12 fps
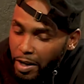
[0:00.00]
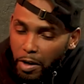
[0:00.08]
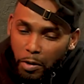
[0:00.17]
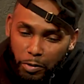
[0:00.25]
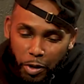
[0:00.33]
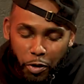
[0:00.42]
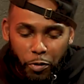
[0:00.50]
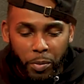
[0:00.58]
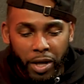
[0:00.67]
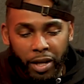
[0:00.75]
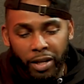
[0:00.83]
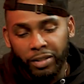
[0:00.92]
I don't know,
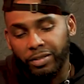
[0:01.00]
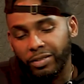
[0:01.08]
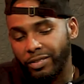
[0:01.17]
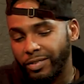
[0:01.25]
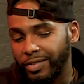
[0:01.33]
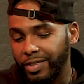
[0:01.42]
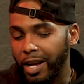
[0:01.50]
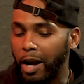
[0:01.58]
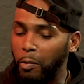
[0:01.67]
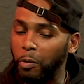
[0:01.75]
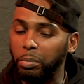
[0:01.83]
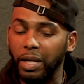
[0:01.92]
man.
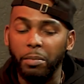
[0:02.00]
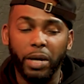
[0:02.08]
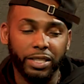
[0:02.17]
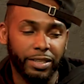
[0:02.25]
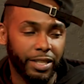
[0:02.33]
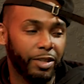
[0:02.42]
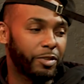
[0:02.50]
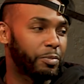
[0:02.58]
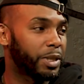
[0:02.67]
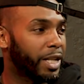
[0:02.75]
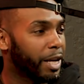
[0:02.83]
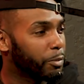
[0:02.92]
I want to play myself,
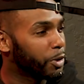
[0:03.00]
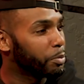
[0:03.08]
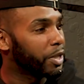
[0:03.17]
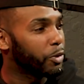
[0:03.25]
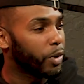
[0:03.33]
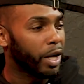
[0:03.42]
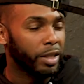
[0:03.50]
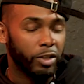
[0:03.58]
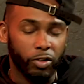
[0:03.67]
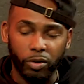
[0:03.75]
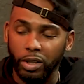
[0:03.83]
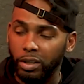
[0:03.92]
but that wouldn't be right though,